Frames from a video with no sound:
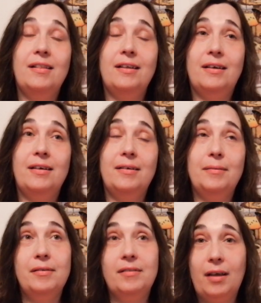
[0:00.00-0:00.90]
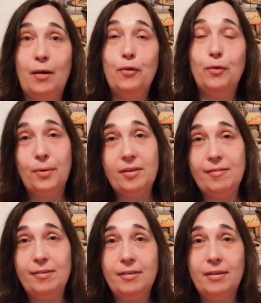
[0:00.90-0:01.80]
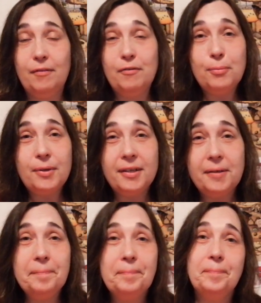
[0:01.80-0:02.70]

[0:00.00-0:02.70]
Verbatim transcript: the southwest of Sweden.